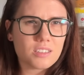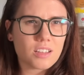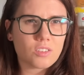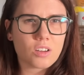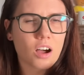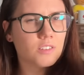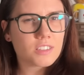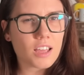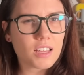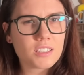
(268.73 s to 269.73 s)
that look
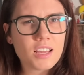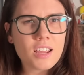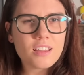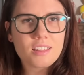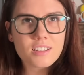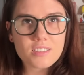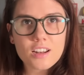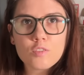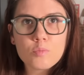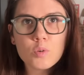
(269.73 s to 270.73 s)
offset, things that
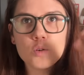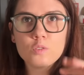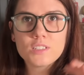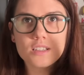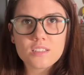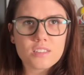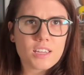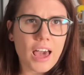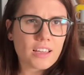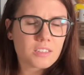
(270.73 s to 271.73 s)
have moved in the z
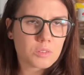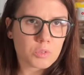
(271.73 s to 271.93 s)
axis,